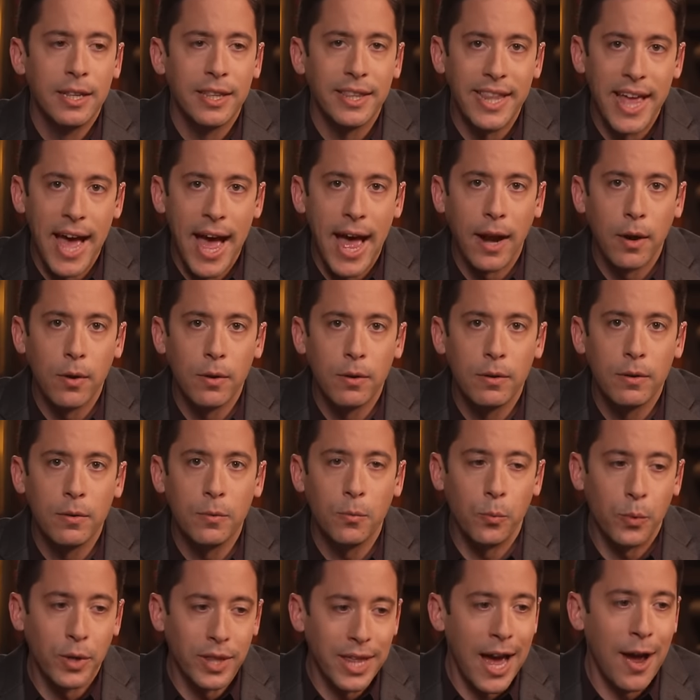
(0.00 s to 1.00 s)
that
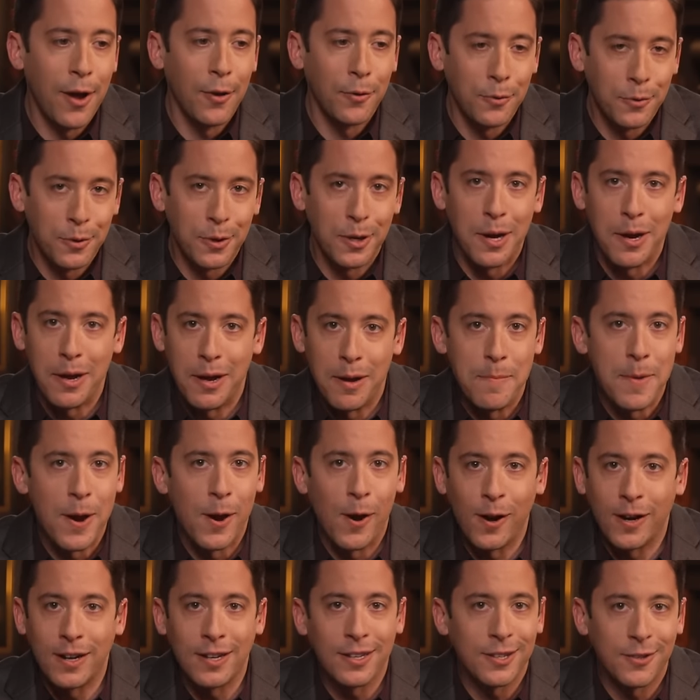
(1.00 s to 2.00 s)
without
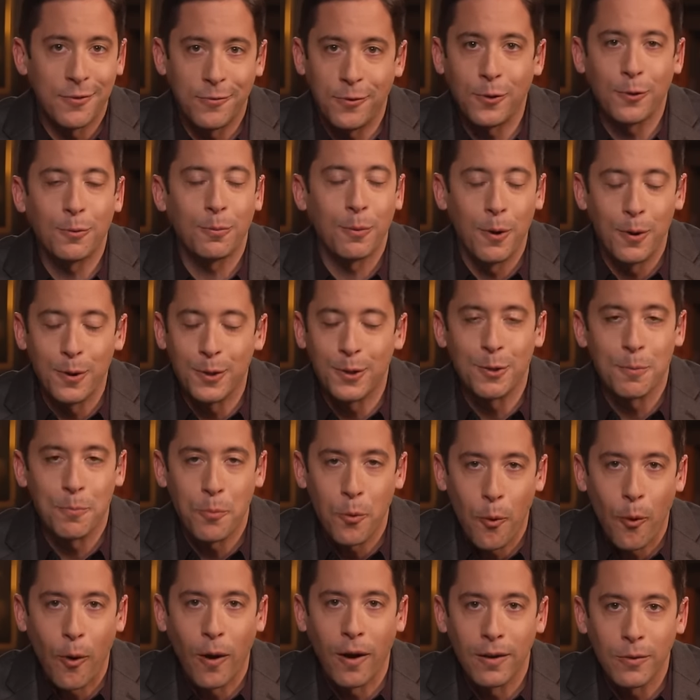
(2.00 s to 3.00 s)
America's full throated
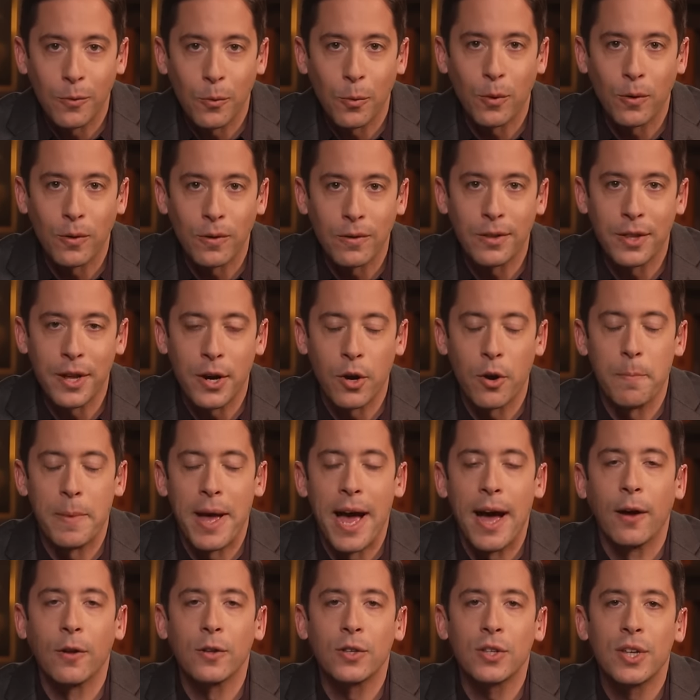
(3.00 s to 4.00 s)
support or
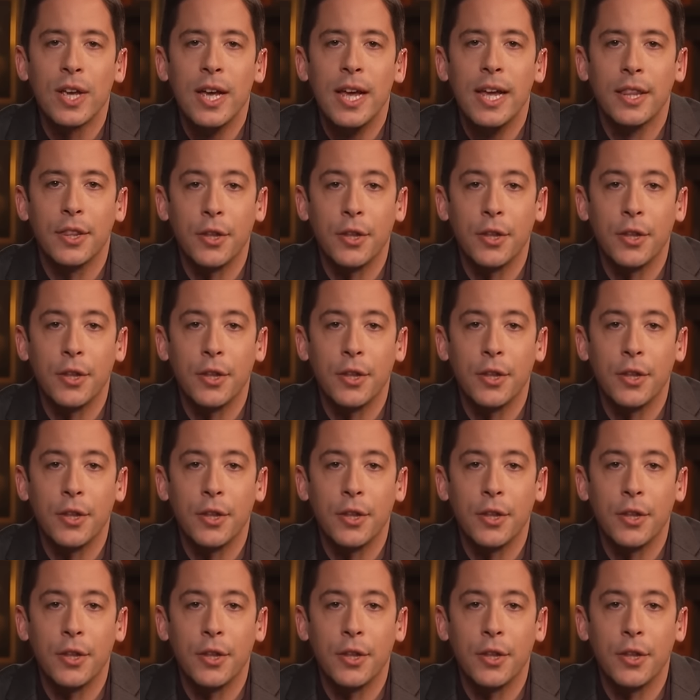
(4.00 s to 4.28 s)
thereabouts,